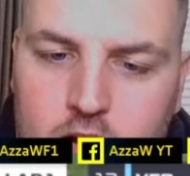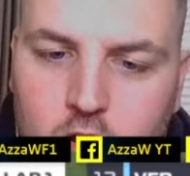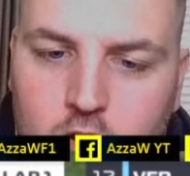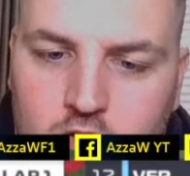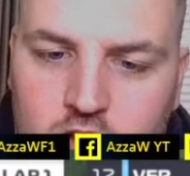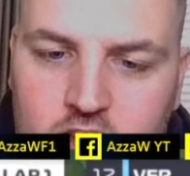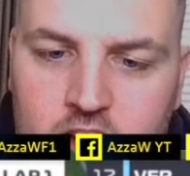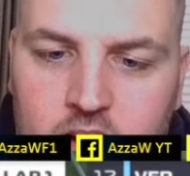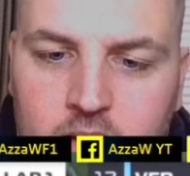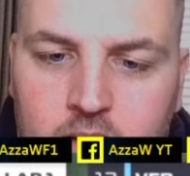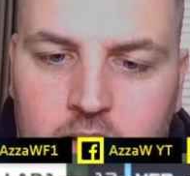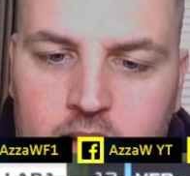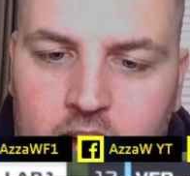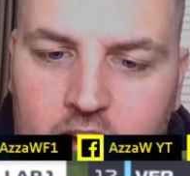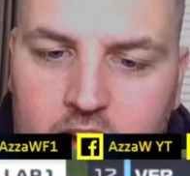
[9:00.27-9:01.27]
nice here.
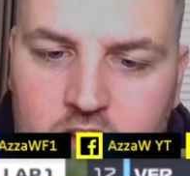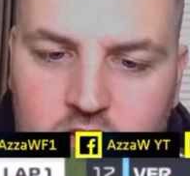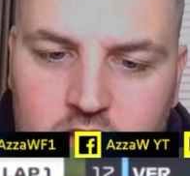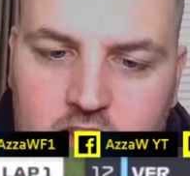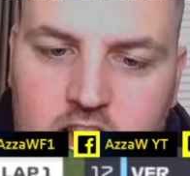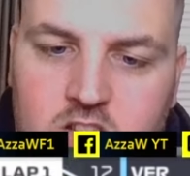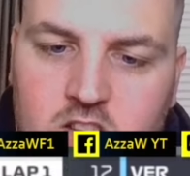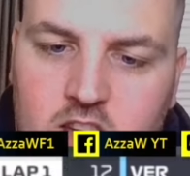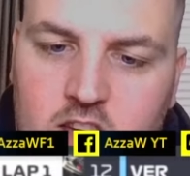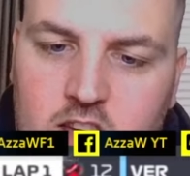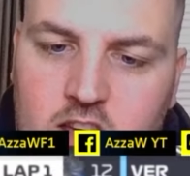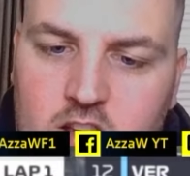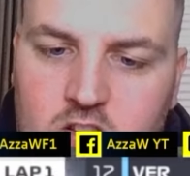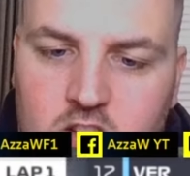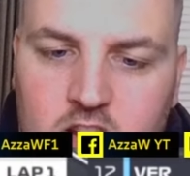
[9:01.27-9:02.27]
And it
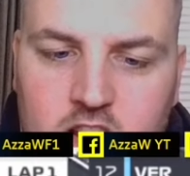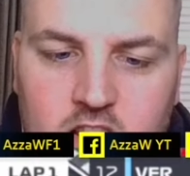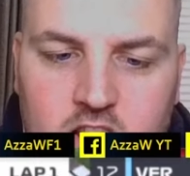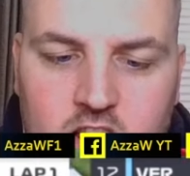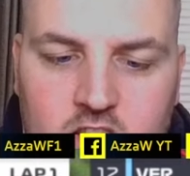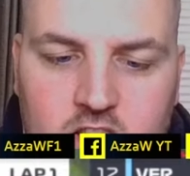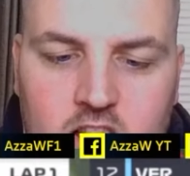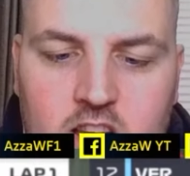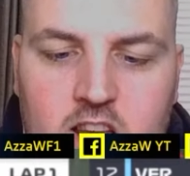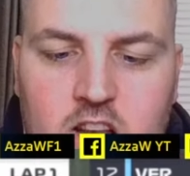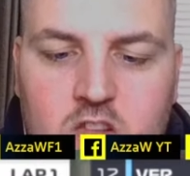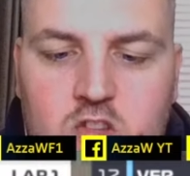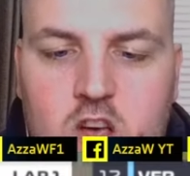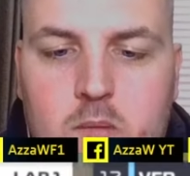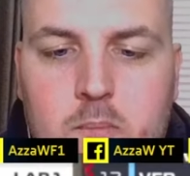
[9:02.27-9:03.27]
is. It is
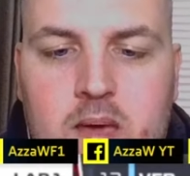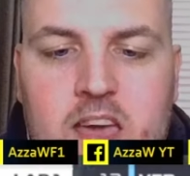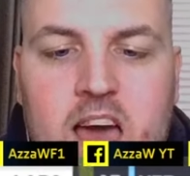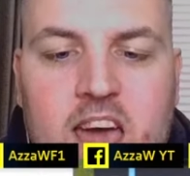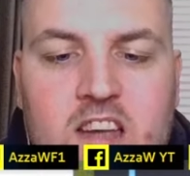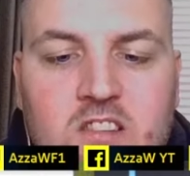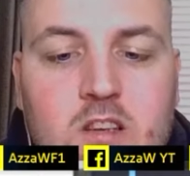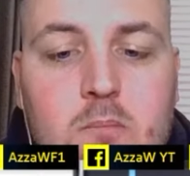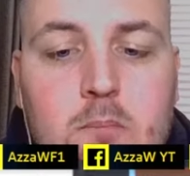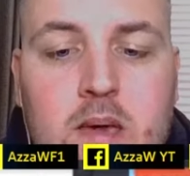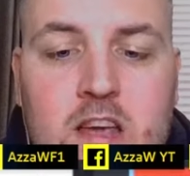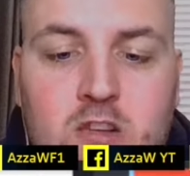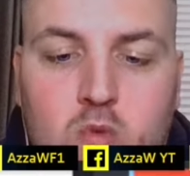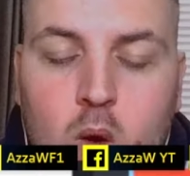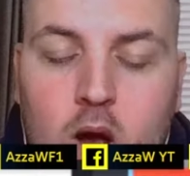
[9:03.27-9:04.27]
in to P eight and
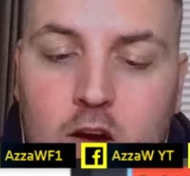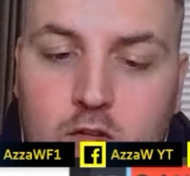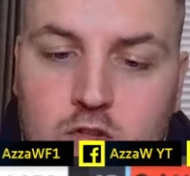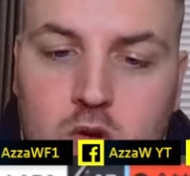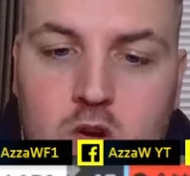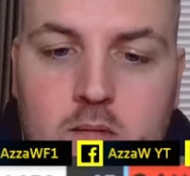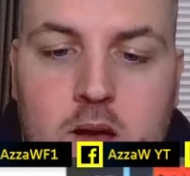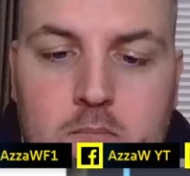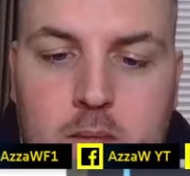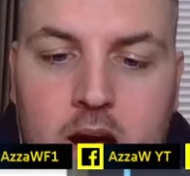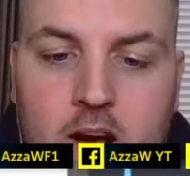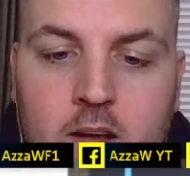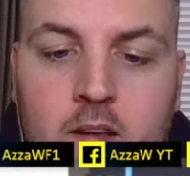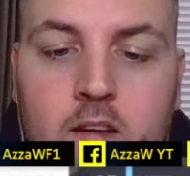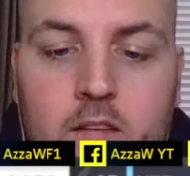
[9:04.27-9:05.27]
P twelve. So
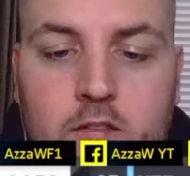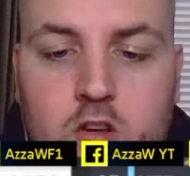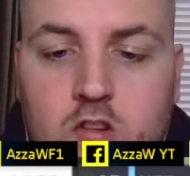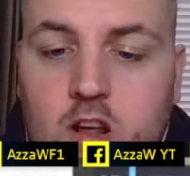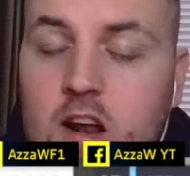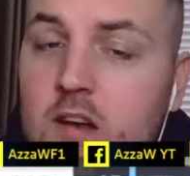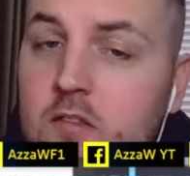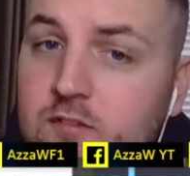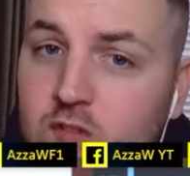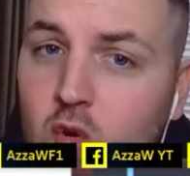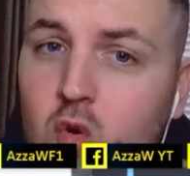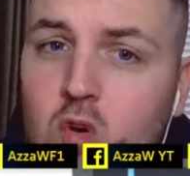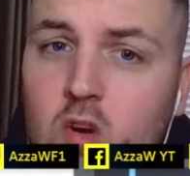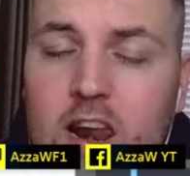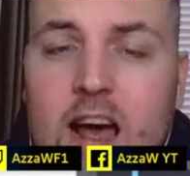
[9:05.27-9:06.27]
remember, there's a
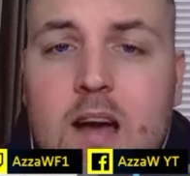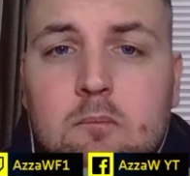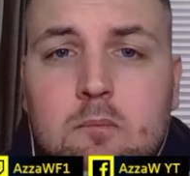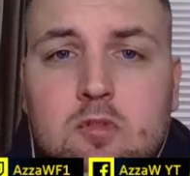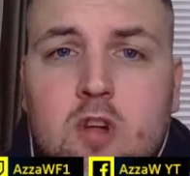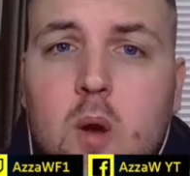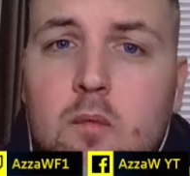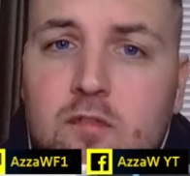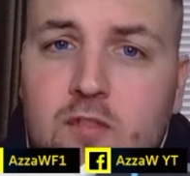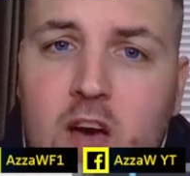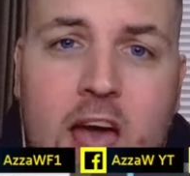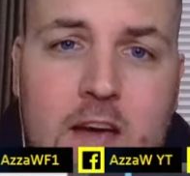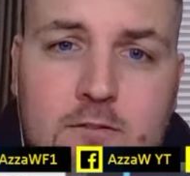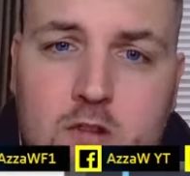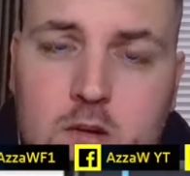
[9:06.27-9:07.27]
four-lap stop for
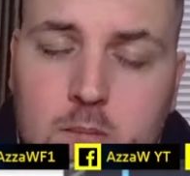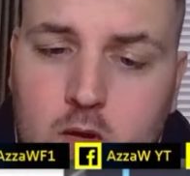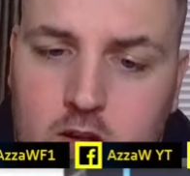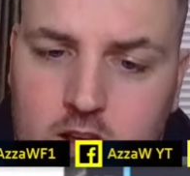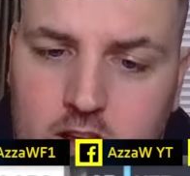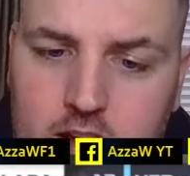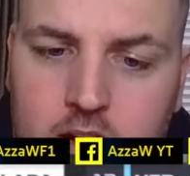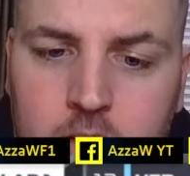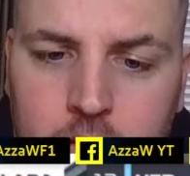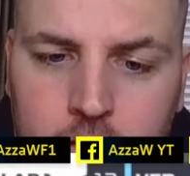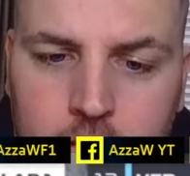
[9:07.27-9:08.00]
everybody here.